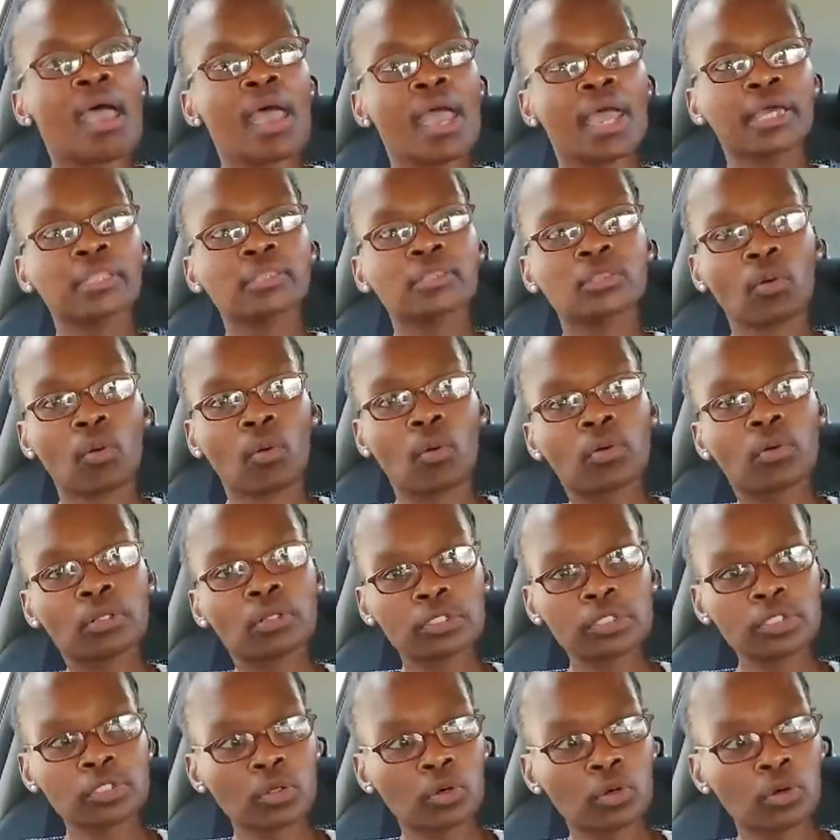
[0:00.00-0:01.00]
And
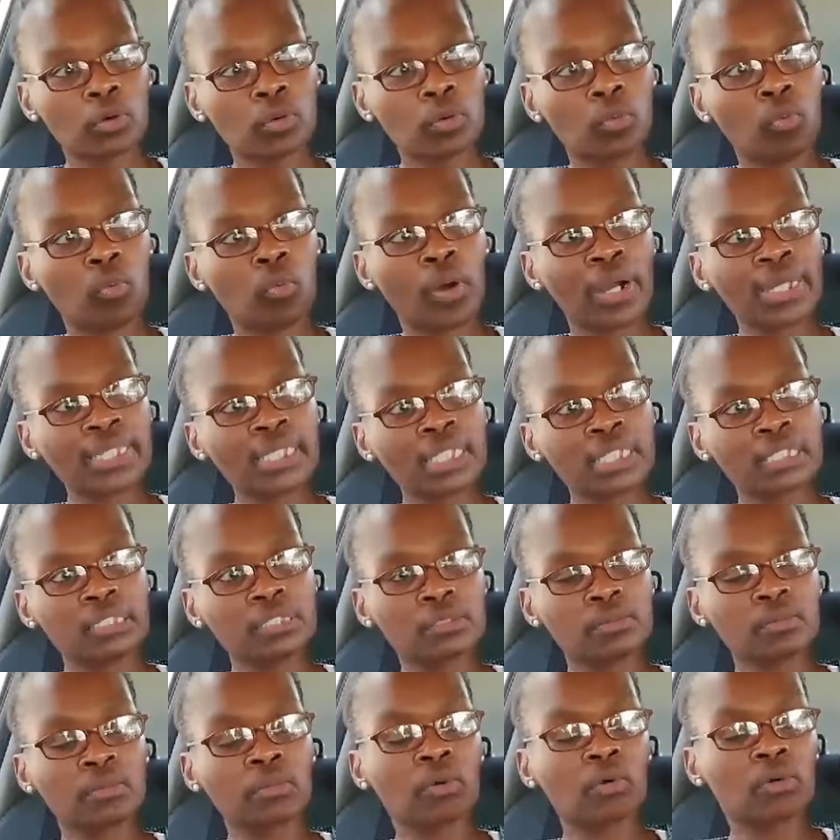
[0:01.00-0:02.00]
also what is
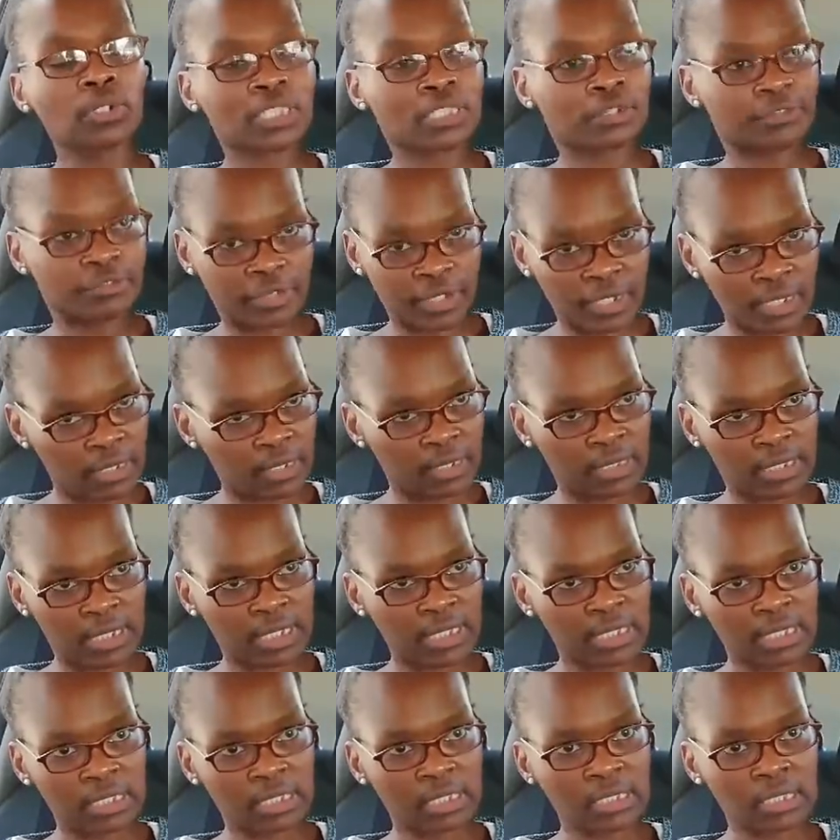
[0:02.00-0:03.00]
more difficult
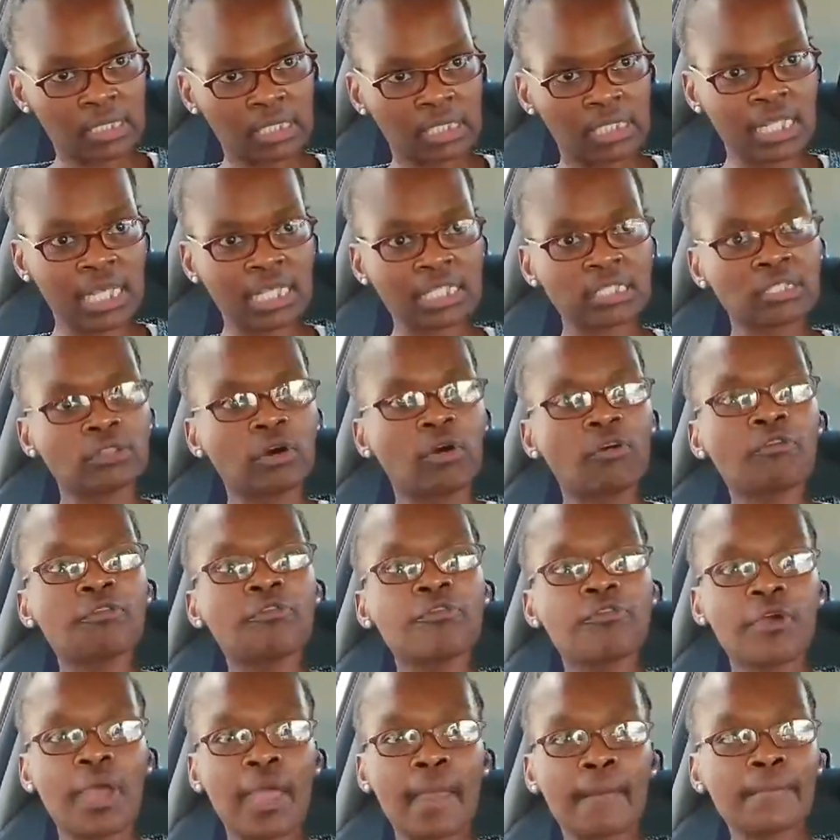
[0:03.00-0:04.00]
is there's no
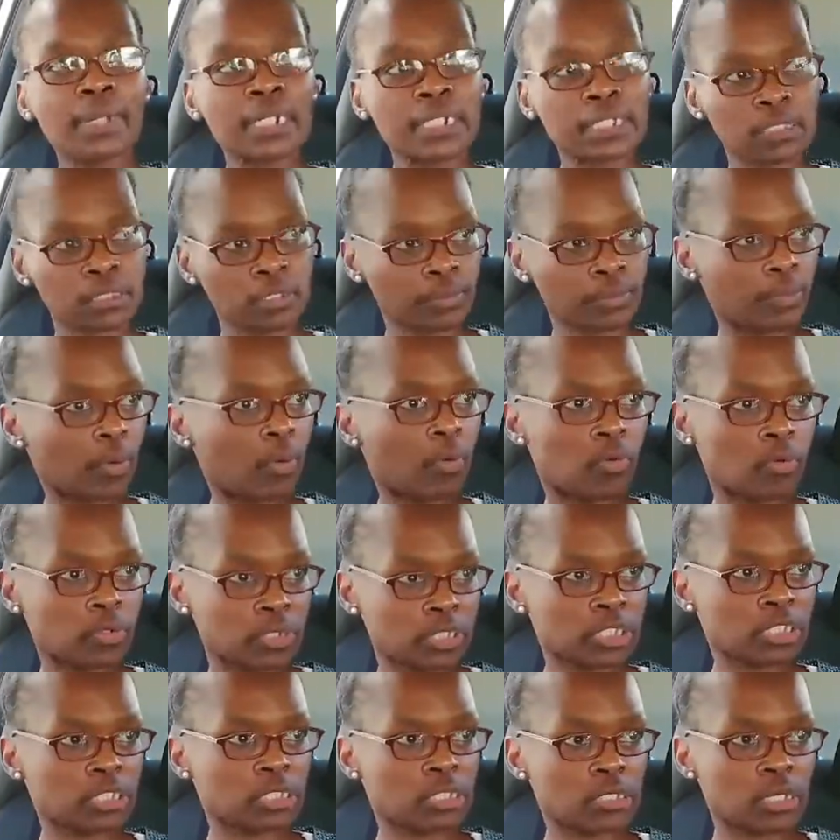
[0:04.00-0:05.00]
family support
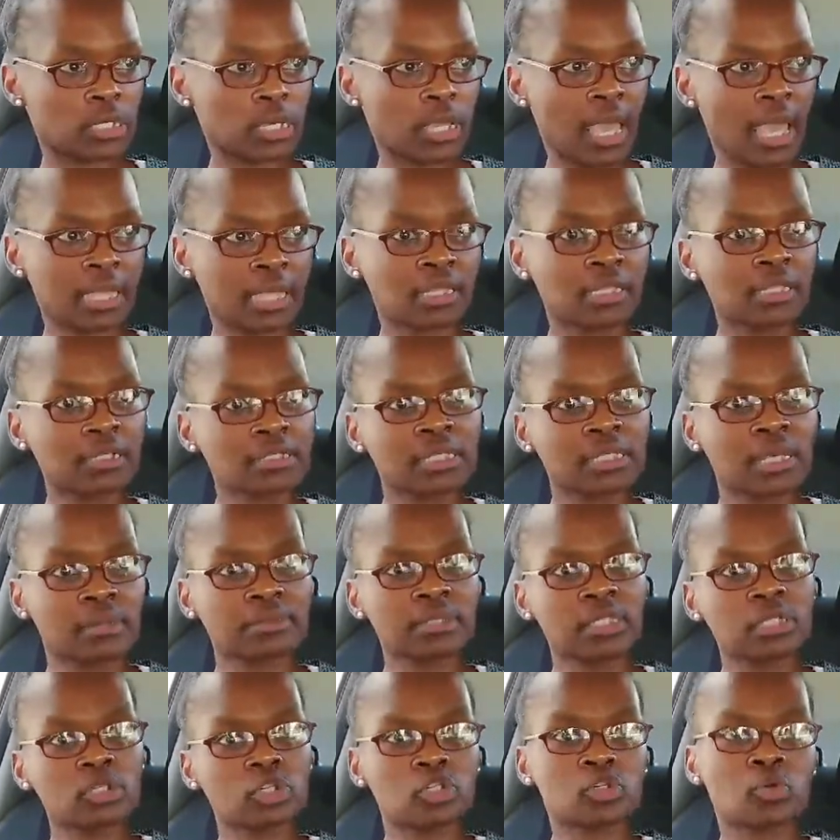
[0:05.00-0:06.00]
at the same
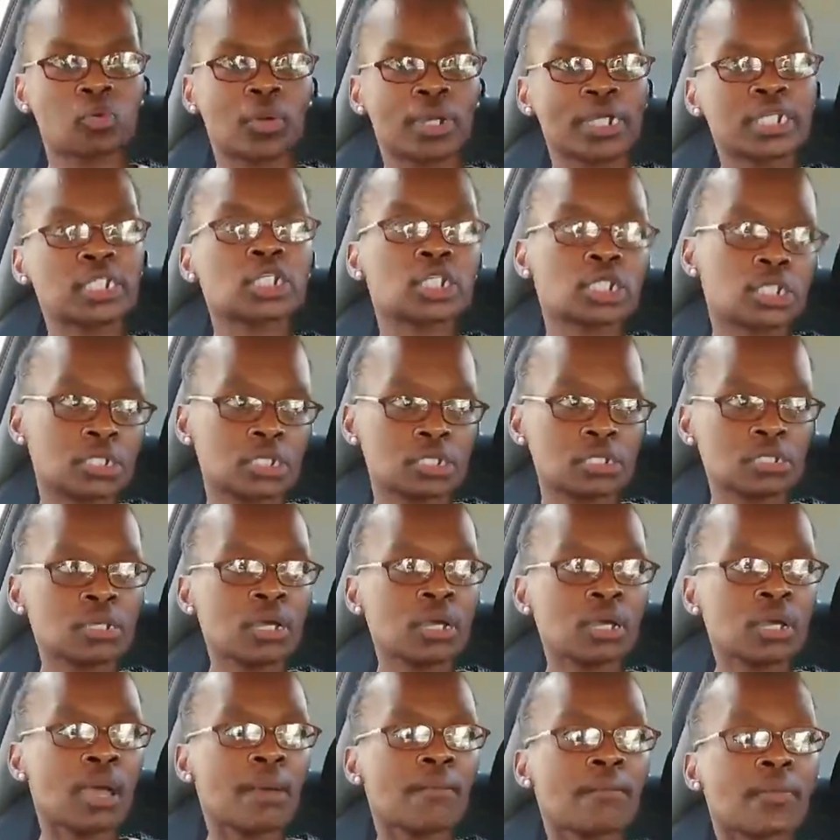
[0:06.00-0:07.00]
situation.
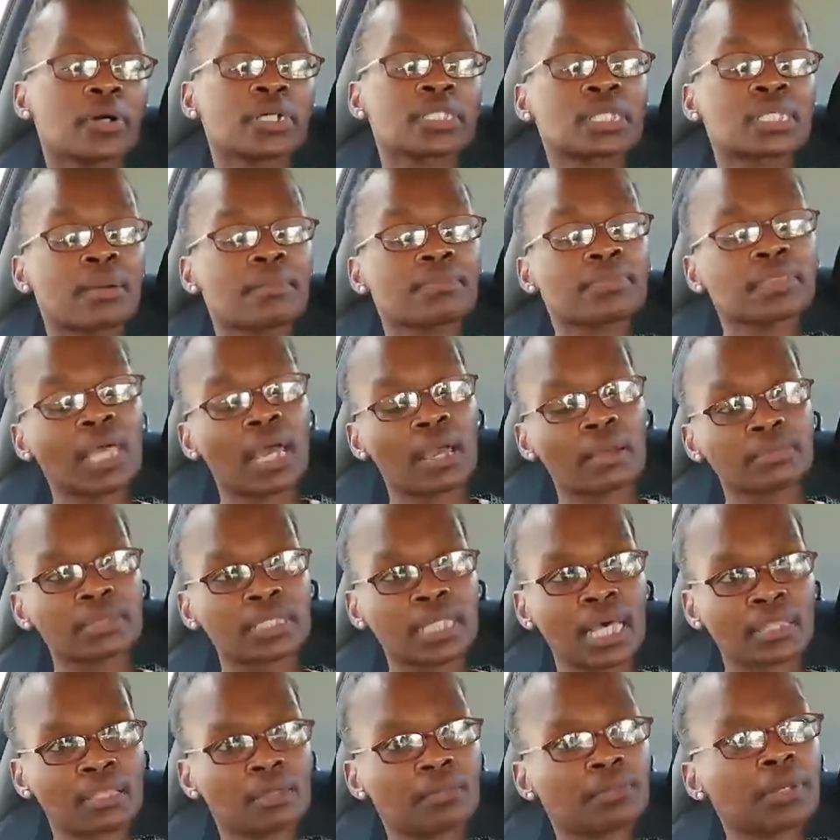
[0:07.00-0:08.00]
Because sometimes
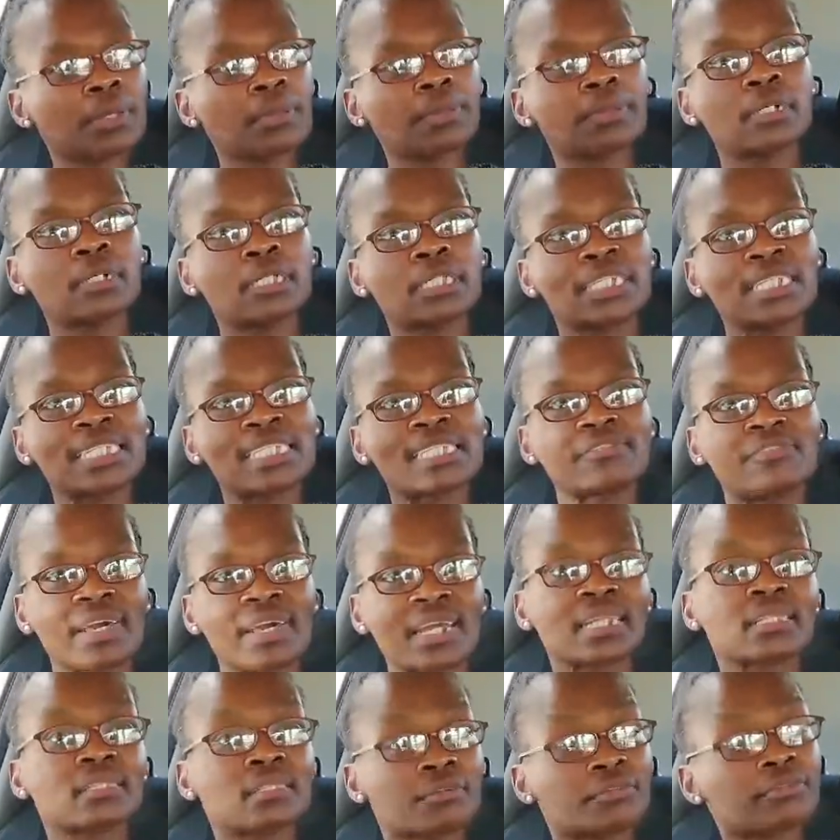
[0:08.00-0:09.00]
other people, it's
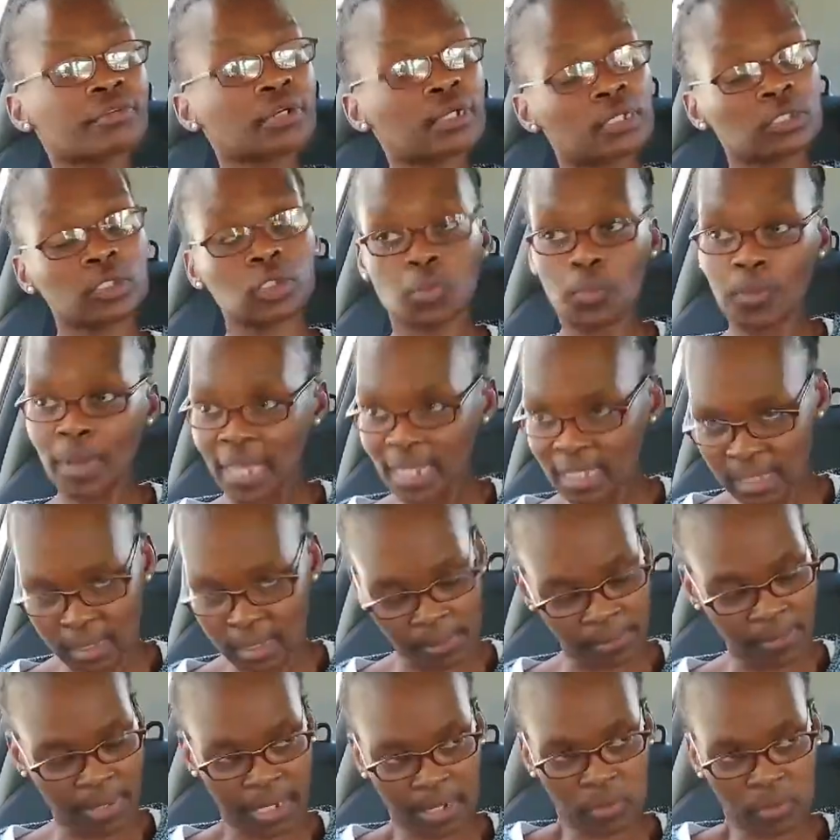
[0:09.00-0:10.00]
very difficult to pay
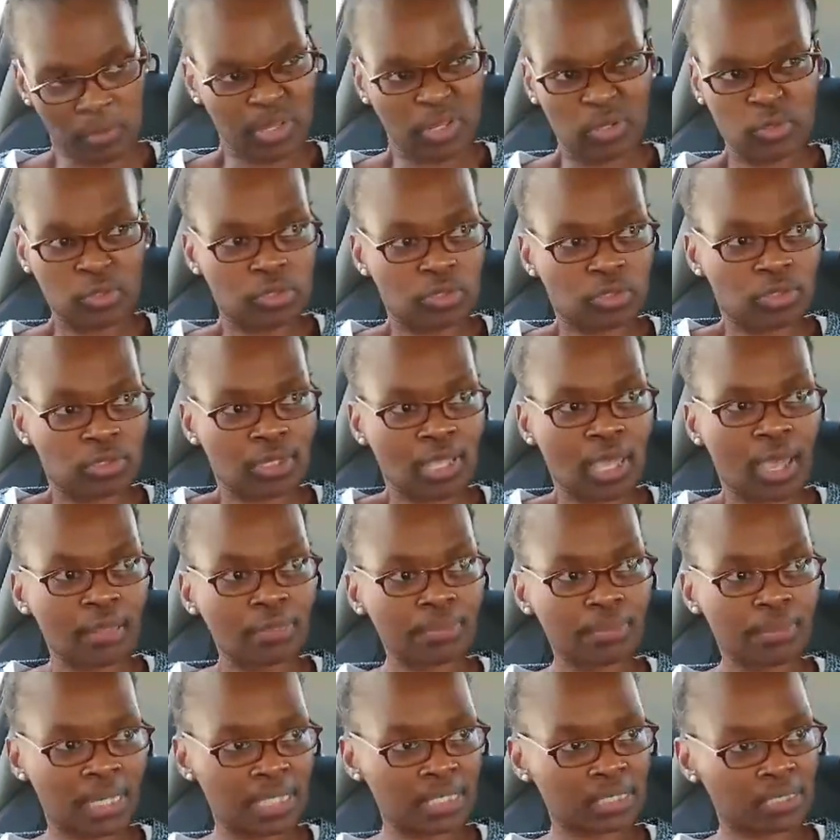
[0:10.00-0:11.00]
somebody. When you
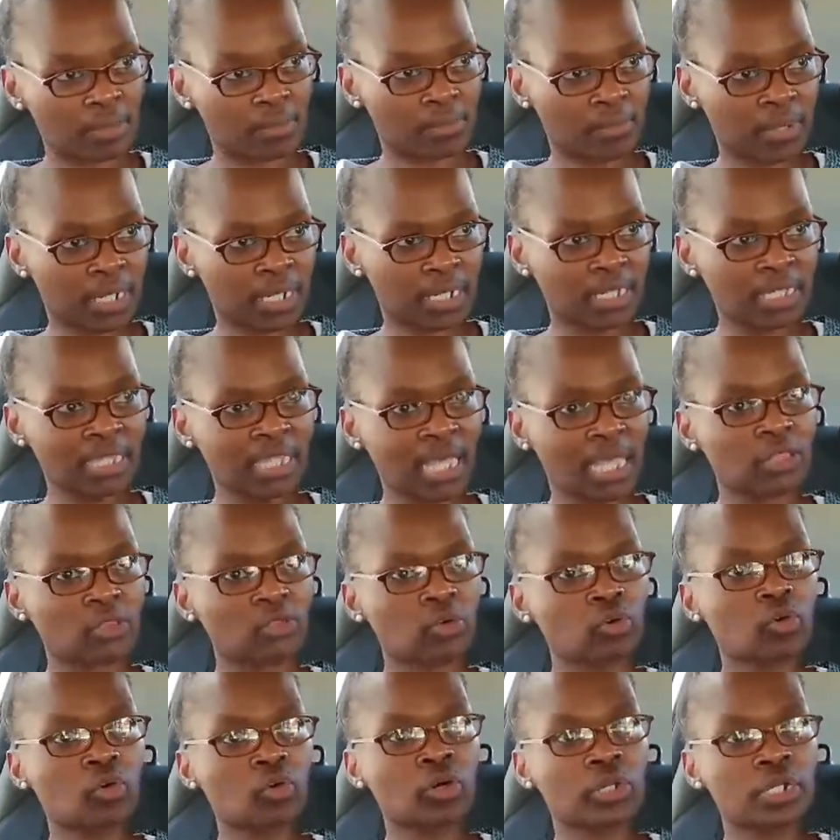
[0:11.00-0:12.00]
can't pay somebody, then
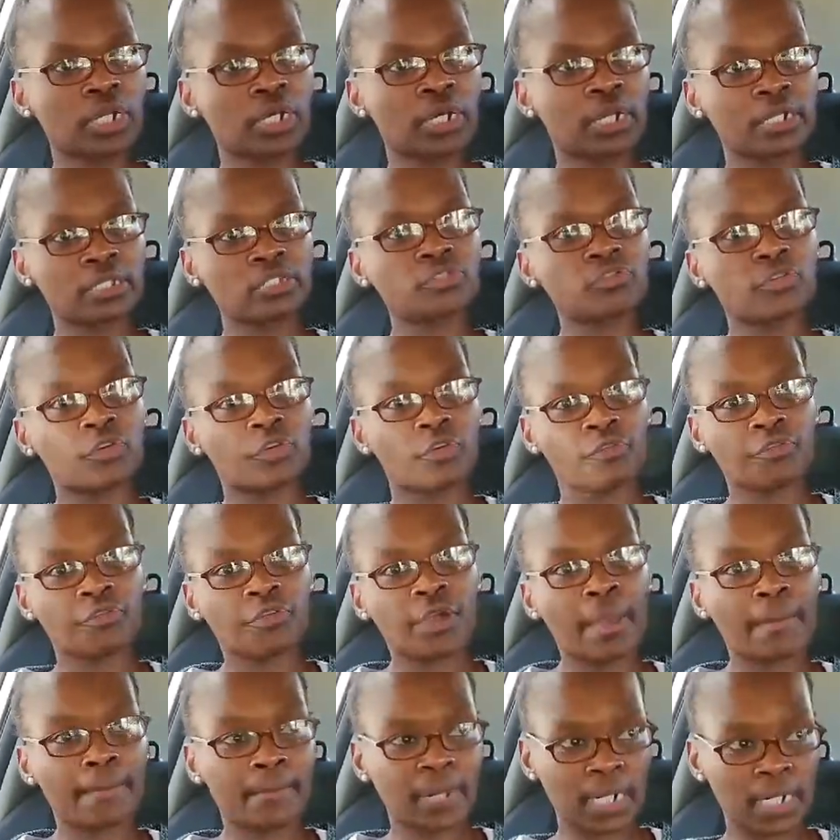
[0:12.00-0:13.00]
you're gonna reach for your
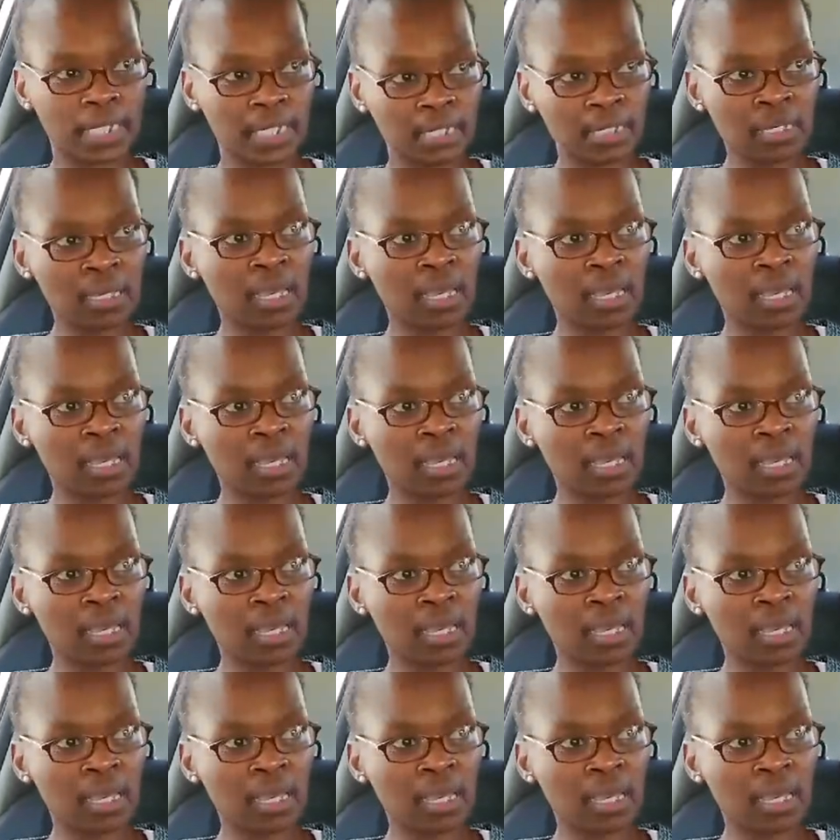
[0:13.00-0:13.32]
family.